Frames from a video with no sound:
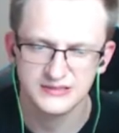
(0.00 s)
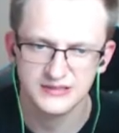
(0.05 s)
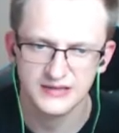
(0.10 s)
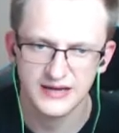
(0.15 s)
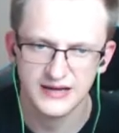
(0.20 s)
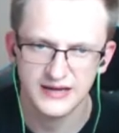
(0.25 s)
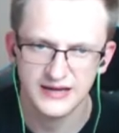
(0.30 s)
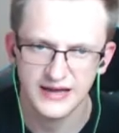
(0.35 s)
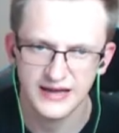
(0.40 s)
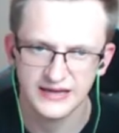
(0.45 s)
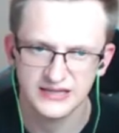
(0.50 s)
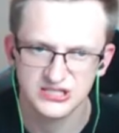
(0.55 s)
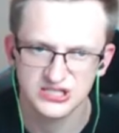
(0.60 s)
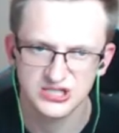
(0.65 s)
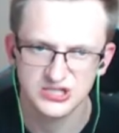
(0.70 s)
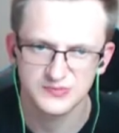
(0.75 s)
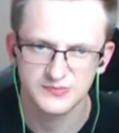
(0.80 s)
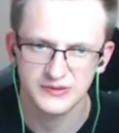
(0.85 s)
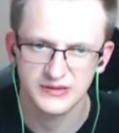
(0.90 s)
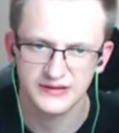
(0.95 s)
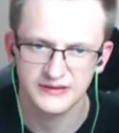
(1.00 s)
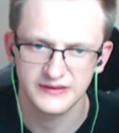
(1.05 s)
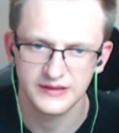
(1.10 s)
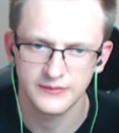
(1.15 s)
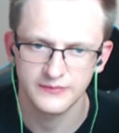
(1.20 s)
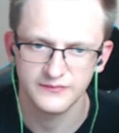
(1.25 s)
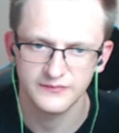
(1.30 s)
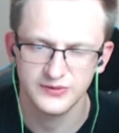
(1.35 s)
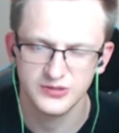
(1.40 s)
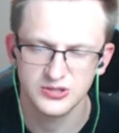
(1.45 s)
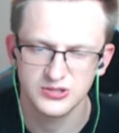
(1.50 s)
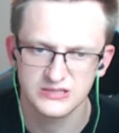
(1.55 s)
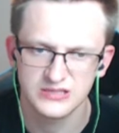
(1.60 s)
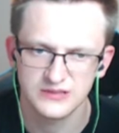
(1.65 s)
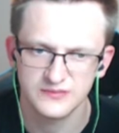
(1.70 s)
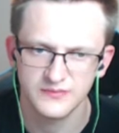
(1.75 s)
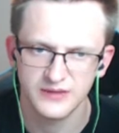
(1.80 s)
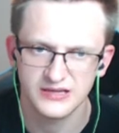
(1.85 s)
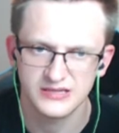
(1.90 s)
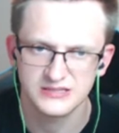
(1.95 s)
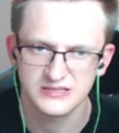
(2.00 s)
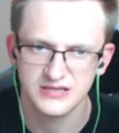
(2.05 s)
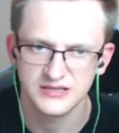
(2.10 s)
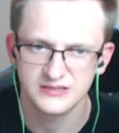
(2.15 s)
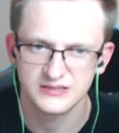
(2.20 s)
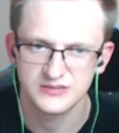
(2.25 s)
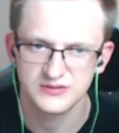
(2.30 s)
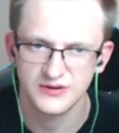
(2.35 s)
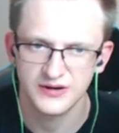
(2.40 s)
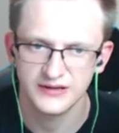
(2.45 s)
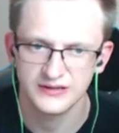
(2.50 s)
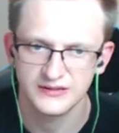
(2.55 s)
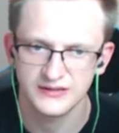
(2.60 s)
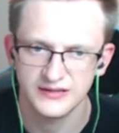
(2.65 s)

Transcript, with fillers: I, I actually split them because it makes sense, right?